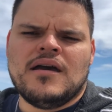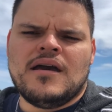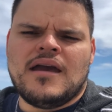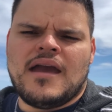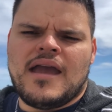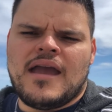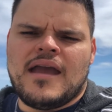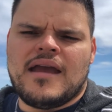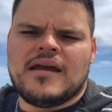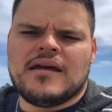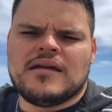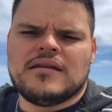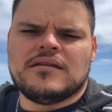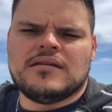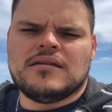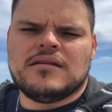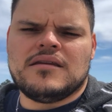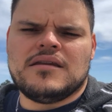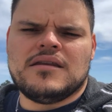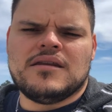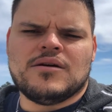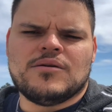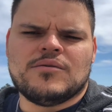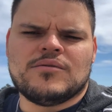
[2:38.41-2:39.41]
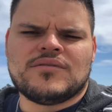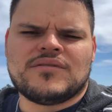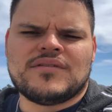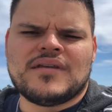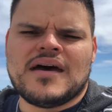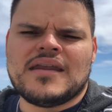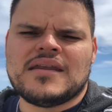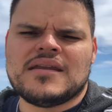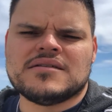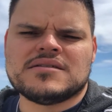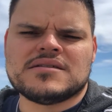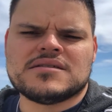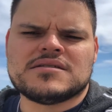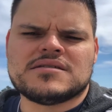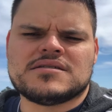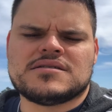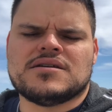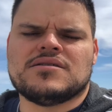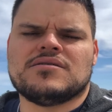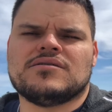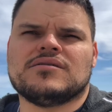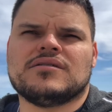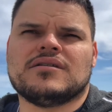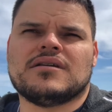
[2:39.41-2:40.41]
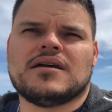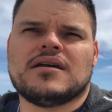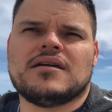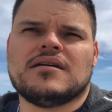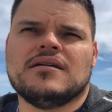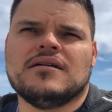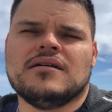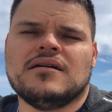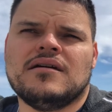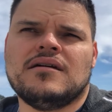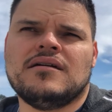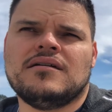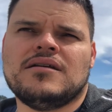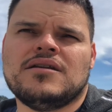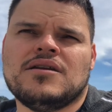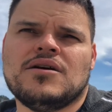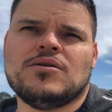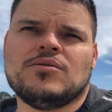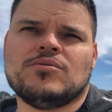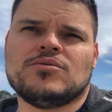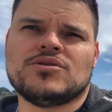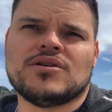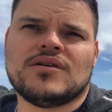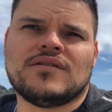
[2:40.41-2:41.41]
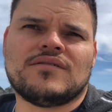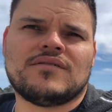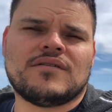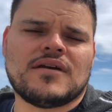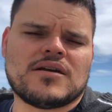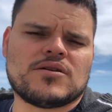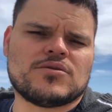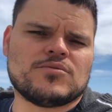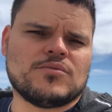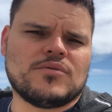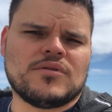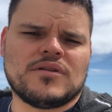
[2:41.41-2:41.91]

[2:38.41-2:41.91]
And it's not necessarily just sexual.